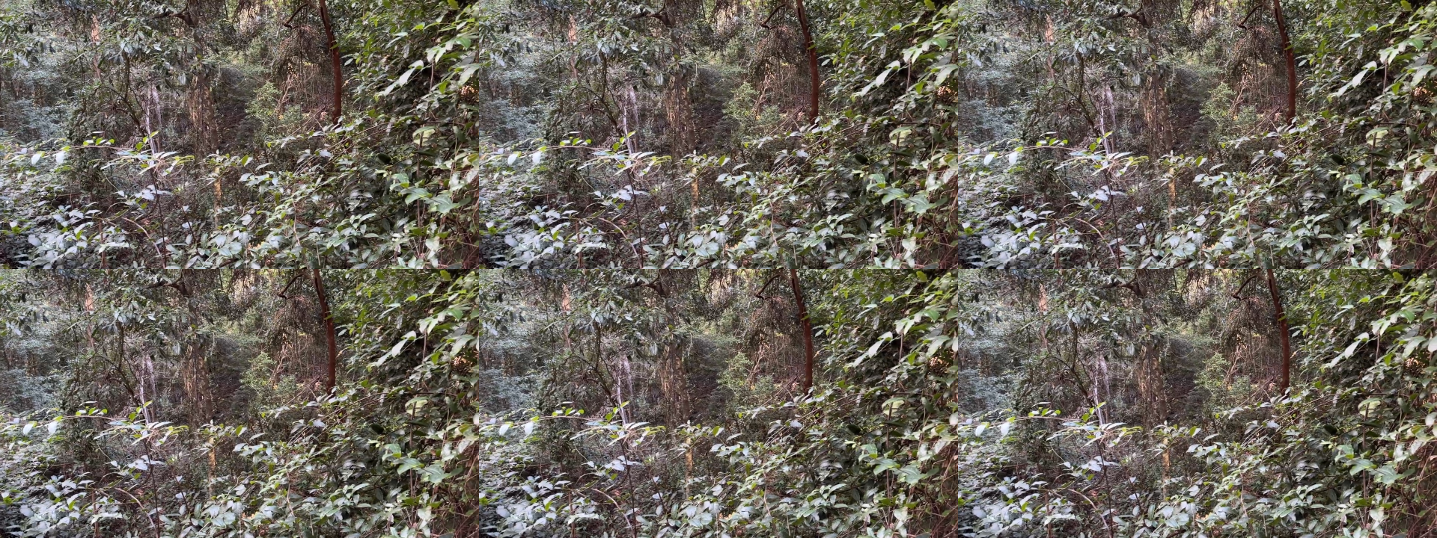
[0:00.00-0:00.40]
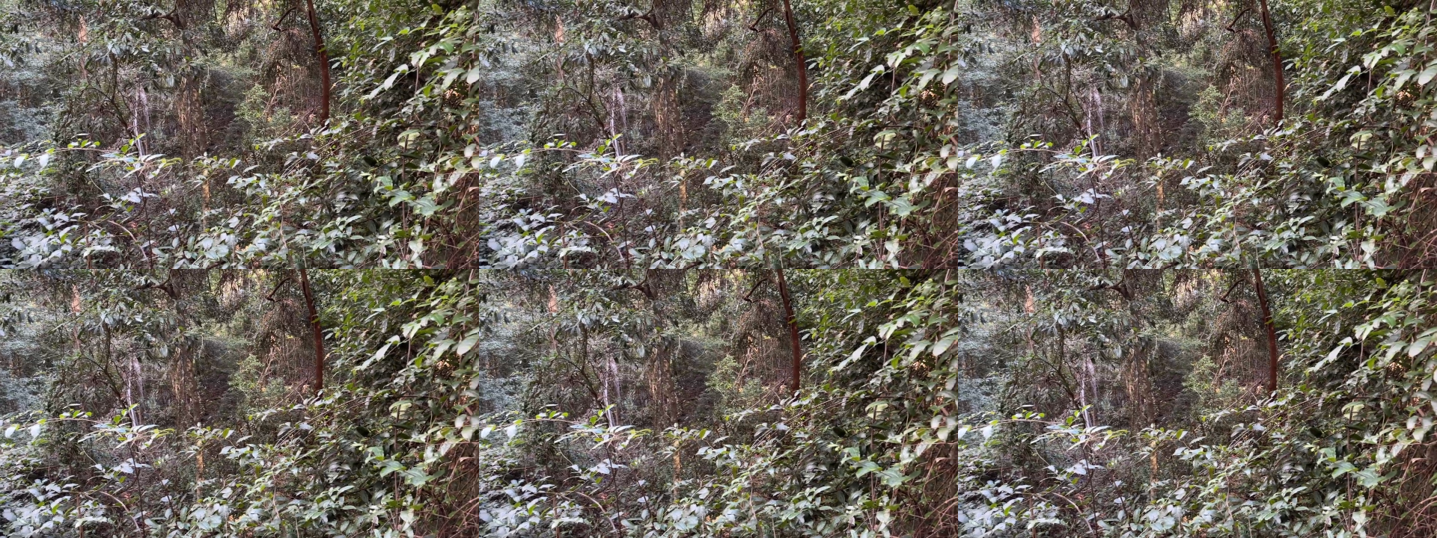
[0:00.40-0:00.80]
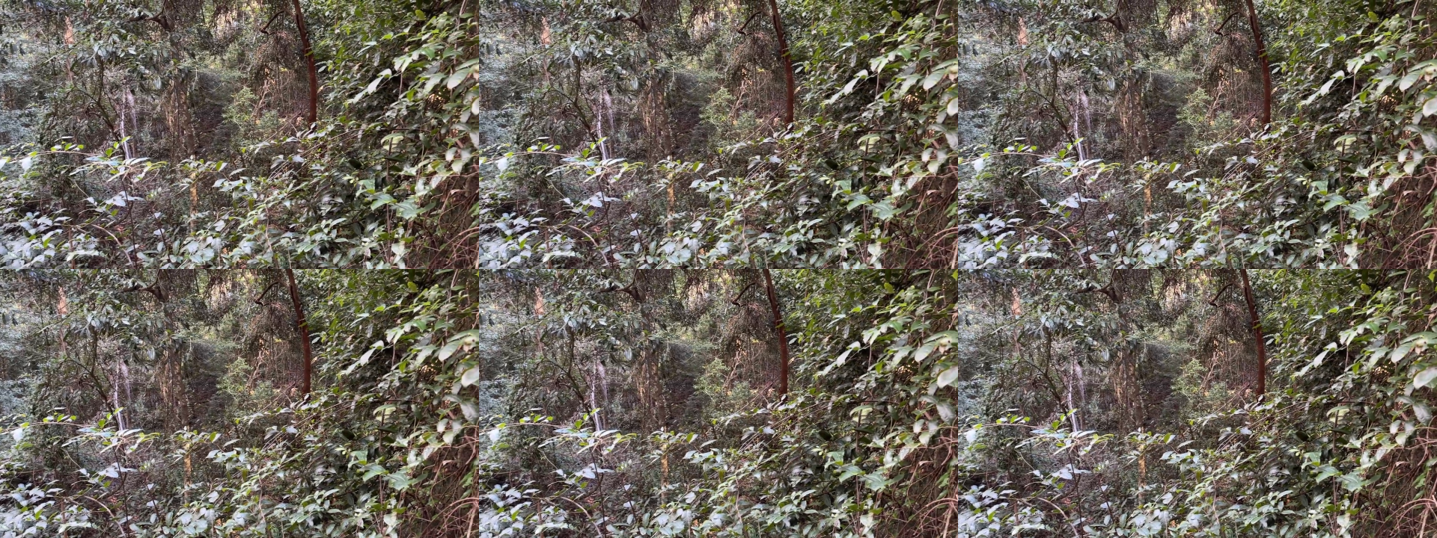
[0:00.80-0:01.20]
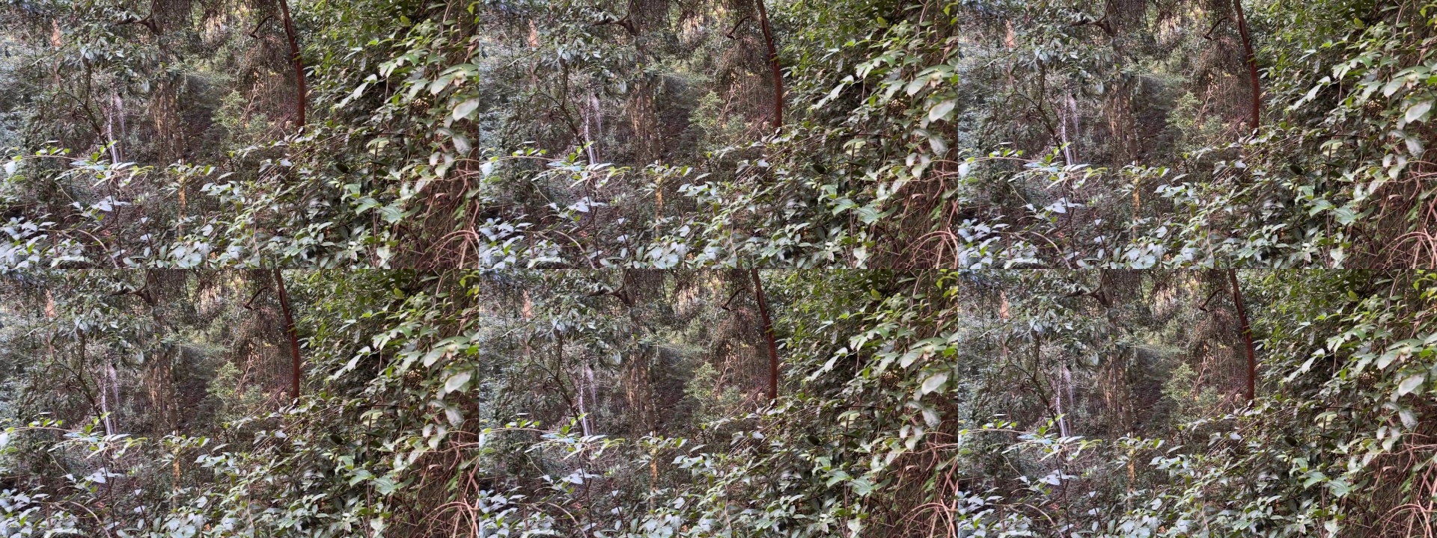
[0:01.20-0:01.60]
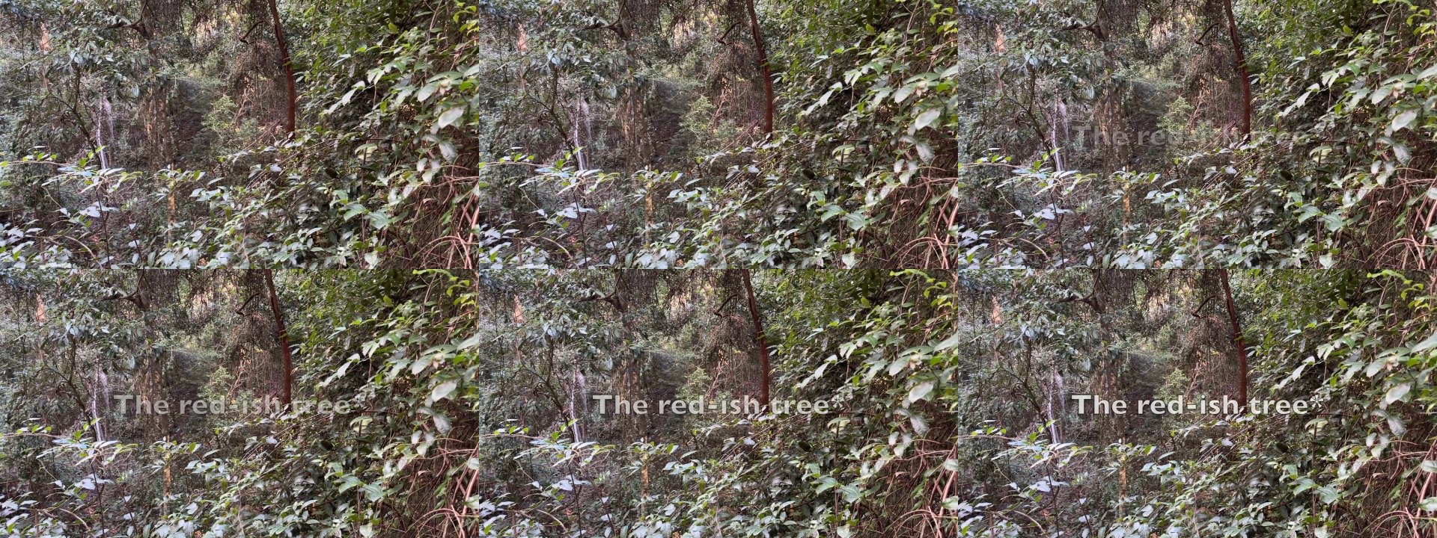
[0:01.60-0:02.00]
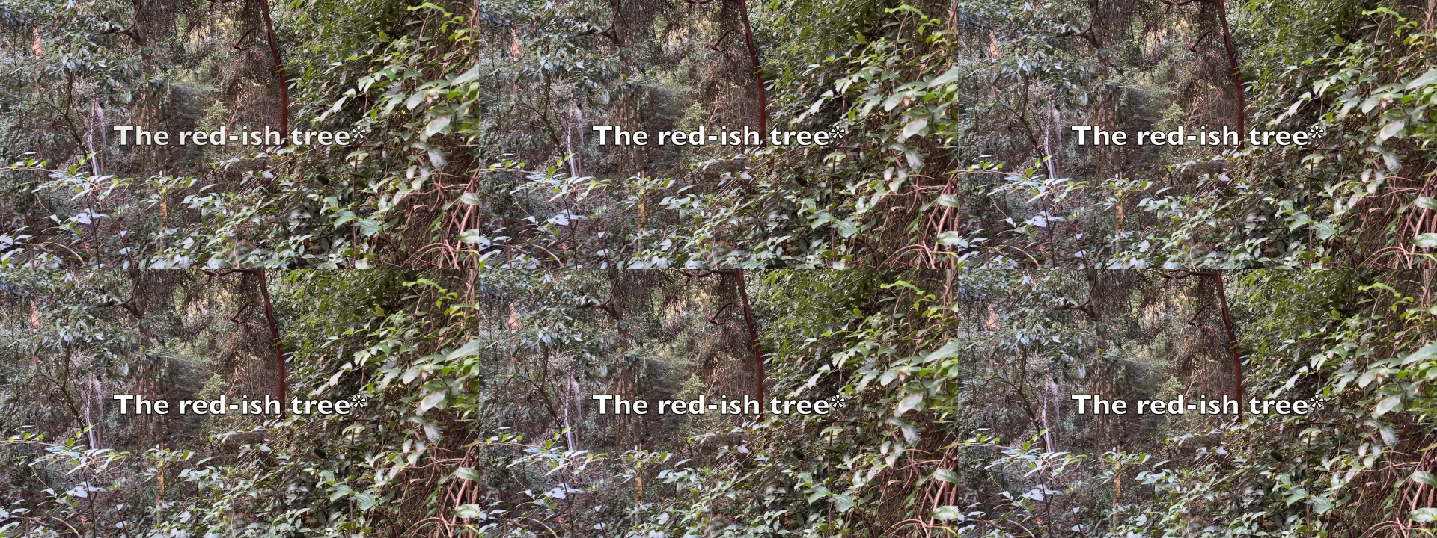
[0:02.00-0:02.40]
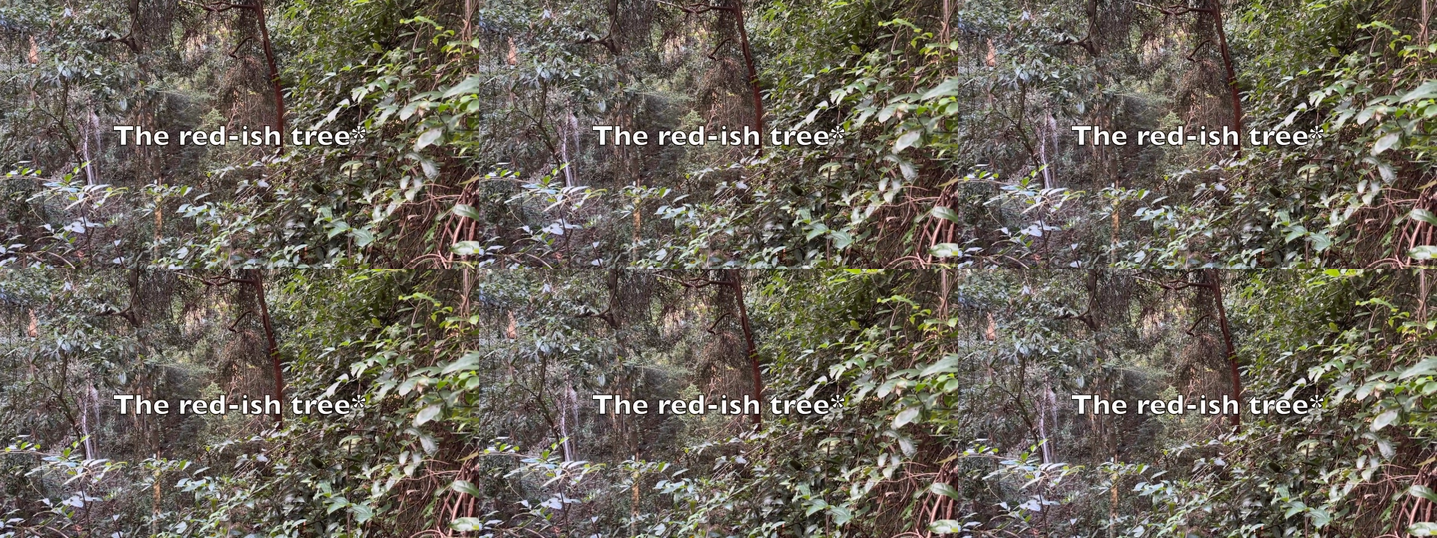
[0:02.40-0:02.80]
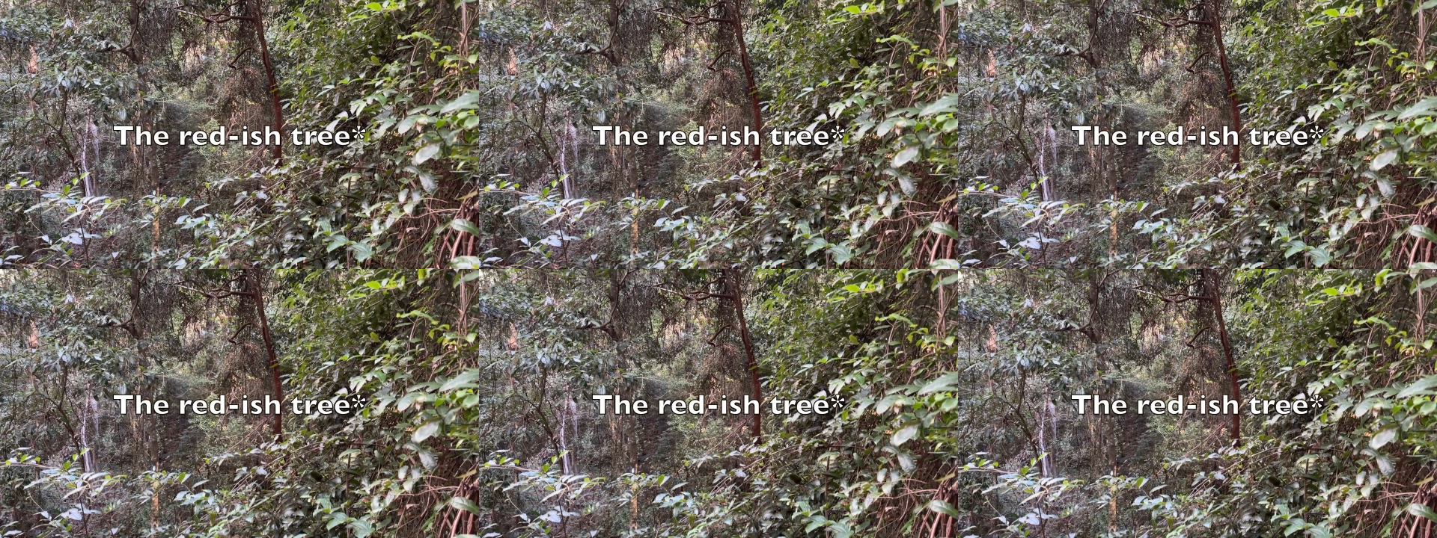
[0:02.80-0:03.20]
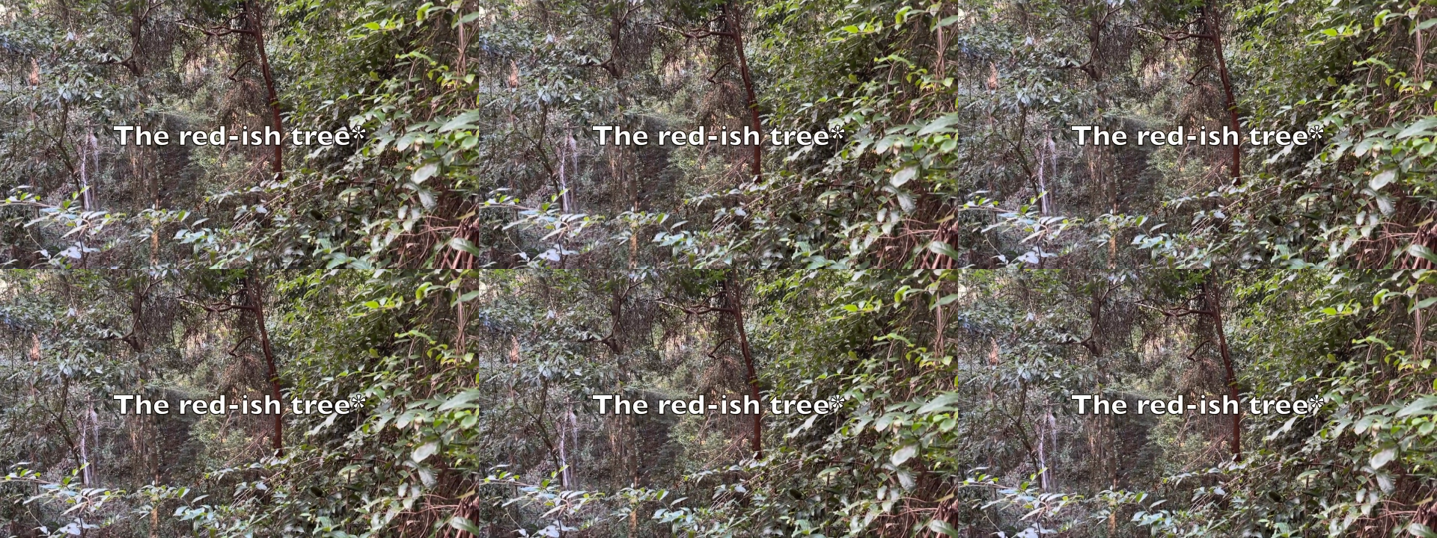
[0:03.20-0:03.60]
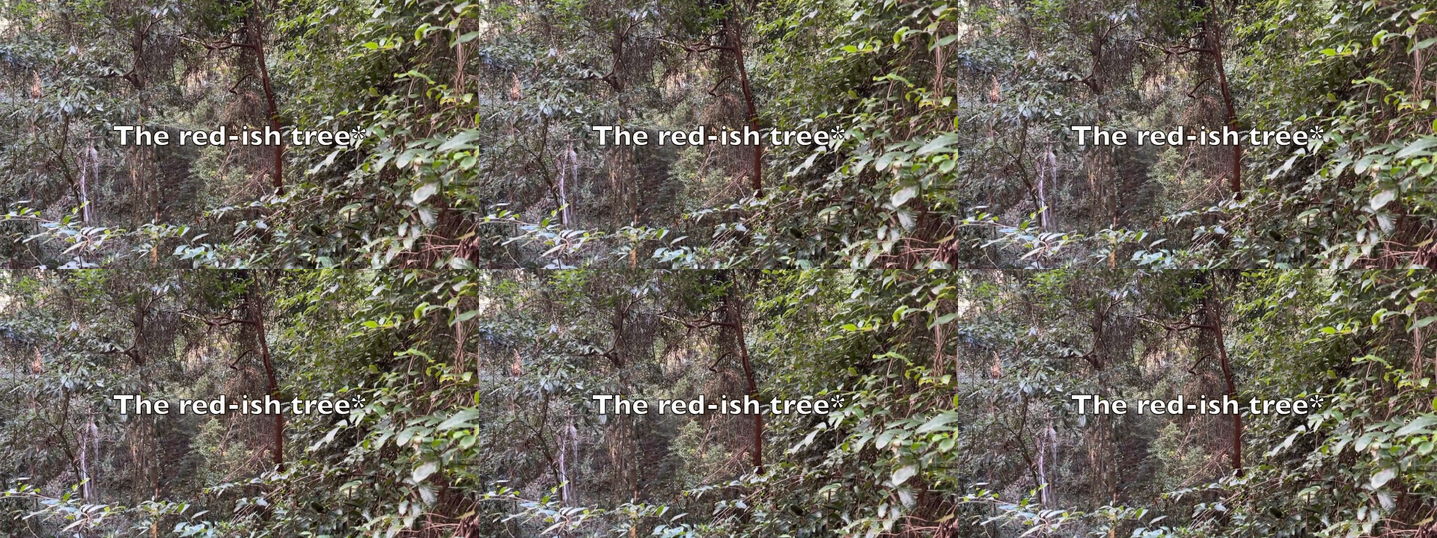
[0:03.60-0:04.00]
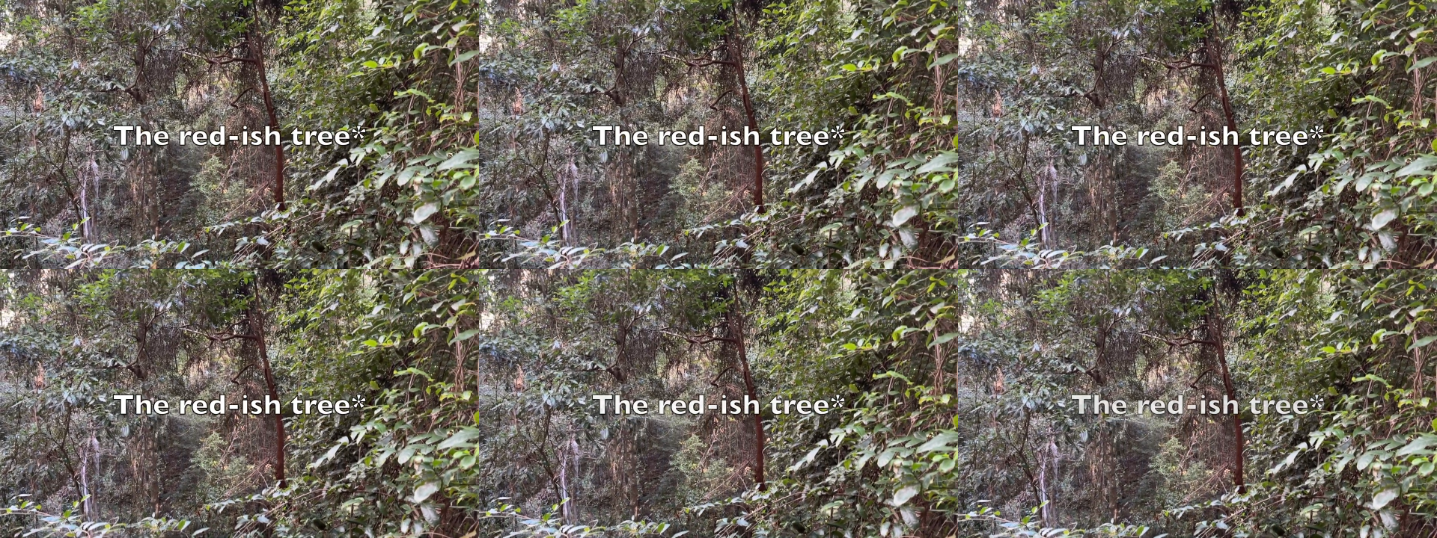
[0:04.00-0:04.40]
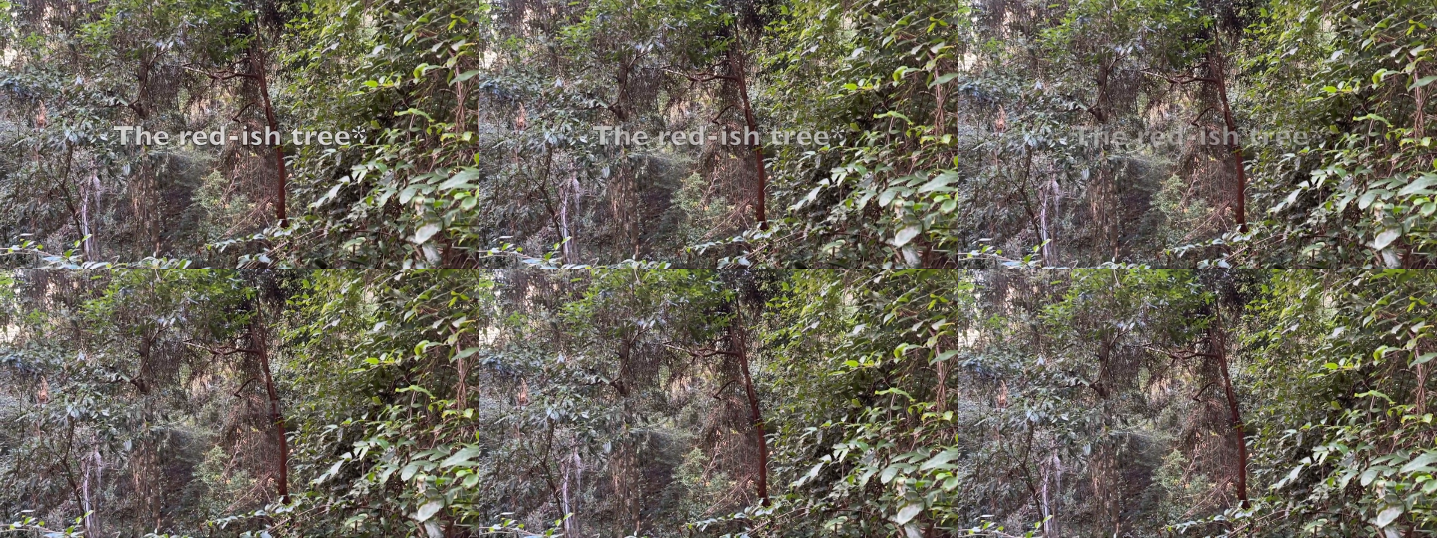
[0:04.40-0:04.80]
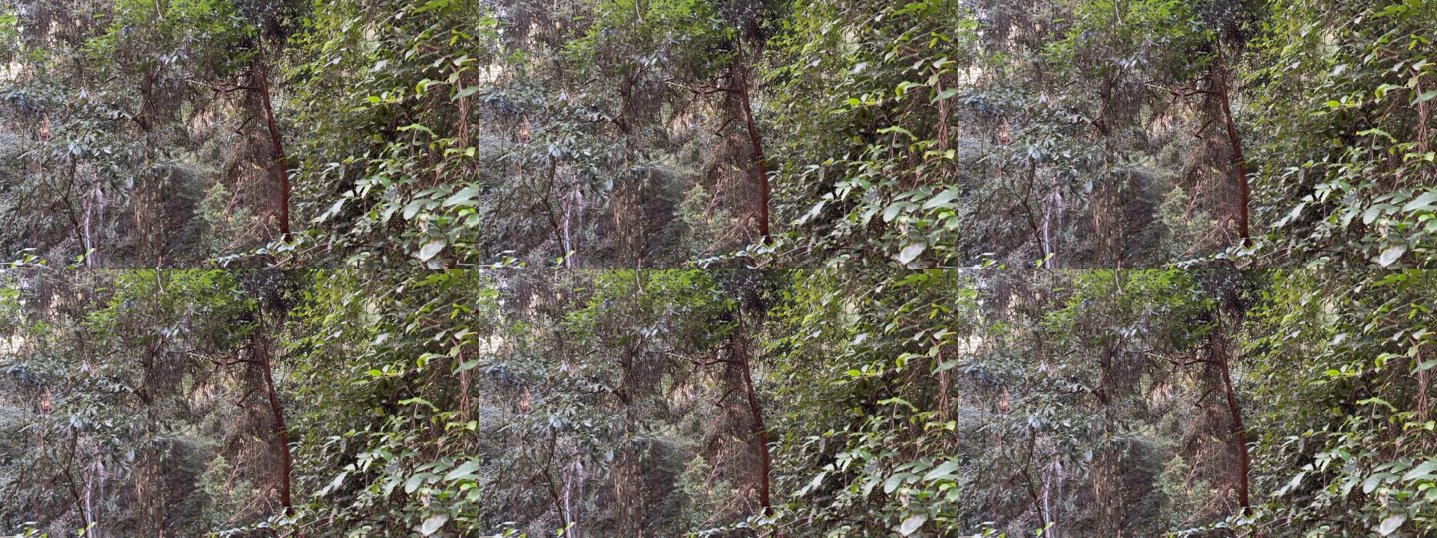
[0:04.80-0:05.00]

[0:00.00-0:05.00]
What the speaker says: No face is visible, so there are no lips to read.